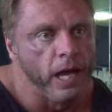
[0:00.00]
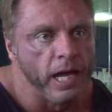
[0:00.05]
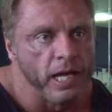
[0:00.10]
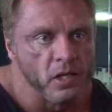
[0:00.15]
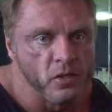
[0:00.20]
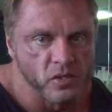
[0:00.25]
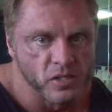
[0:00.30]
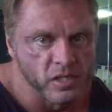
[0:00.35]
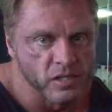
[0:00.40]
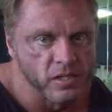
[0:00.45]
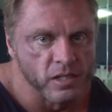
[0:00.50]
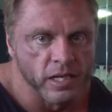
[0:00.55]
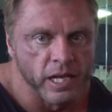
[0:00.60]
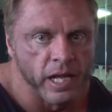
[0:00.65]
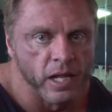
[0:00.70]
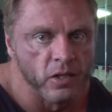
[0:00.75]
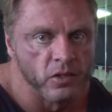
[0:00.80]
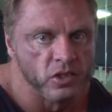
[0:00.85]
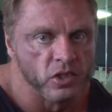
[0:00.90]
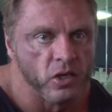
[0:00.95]
I use this
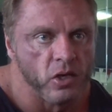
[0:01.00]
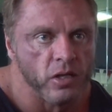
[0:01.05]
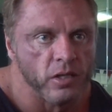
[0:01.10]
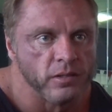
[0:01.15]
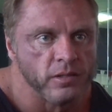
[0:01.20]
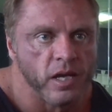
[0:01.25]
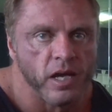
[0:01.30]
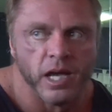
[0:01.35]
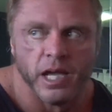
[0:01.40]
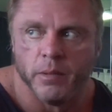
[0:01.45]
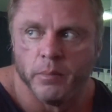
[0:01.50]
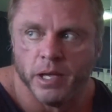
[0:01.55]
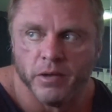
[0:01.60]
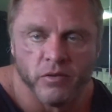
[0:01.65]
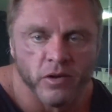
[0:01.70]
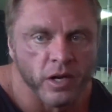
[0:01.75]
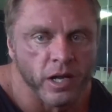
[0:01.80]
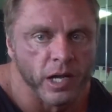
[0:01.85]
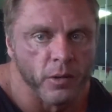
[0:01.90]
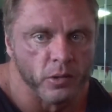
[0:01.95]
analogy all the time.
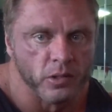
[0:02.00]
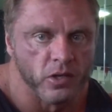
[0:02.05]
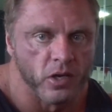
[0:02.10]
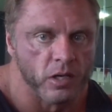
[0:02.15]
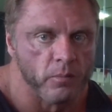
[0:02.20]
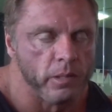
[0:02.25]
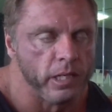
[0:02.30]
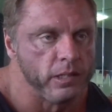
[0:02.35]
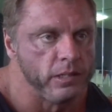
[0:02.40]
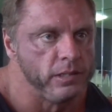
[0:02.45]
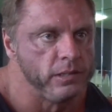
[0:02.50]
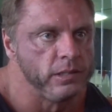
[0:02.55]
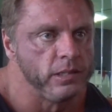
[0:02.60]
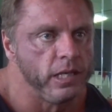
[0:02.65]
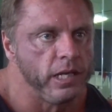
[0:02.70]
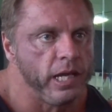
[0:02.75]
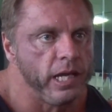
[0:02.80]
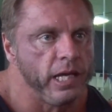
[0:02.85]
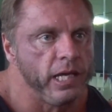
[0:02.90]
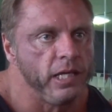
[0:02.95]
Evan and I were talking about this
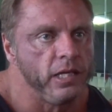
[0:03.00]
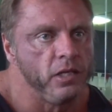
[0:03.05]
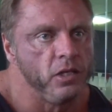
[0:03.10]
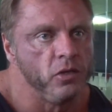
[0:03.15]
today.